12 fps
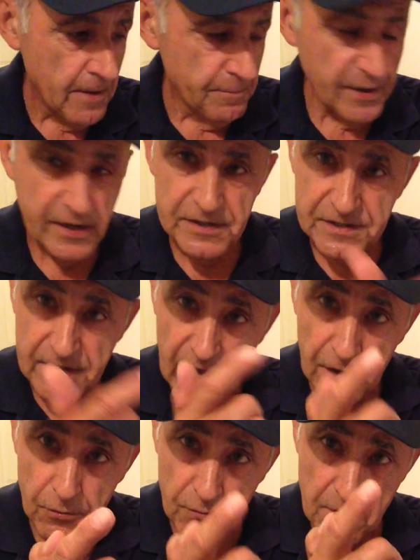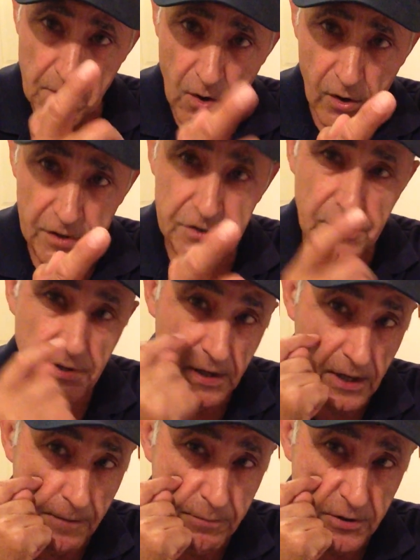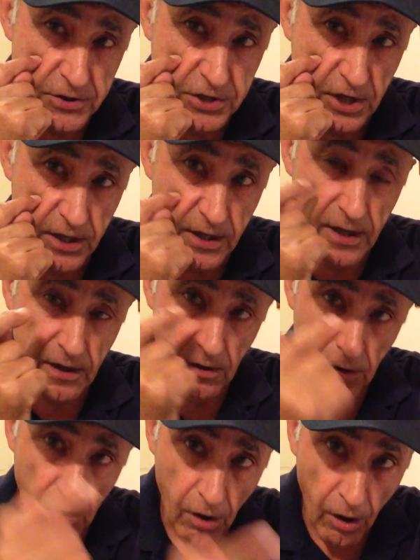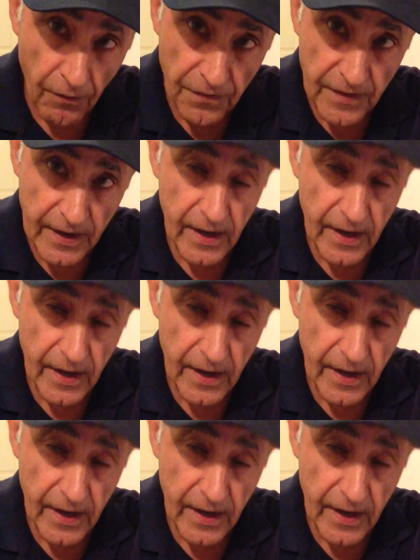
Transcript: because that'll remind you to keep your cheek on the